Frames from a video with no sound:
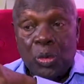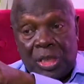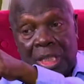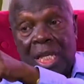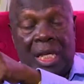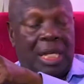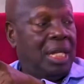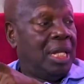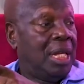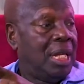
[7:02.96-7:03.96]
will see
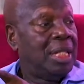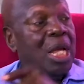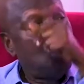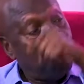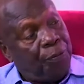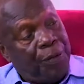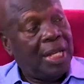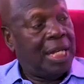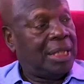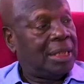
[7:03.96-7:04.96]
they will
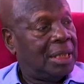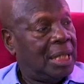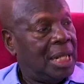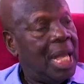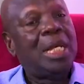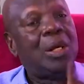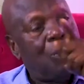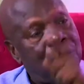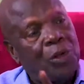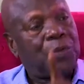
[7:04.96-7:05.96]
feel it and they
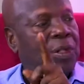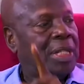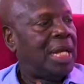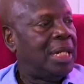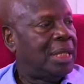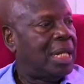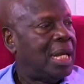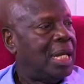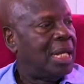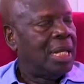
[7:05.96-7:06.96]
will vote for that leader.
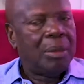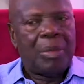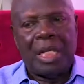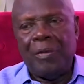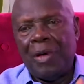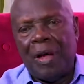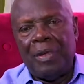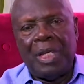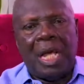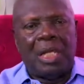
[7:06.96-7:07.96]
But if you have
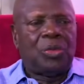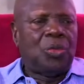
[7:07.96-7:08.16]
leaders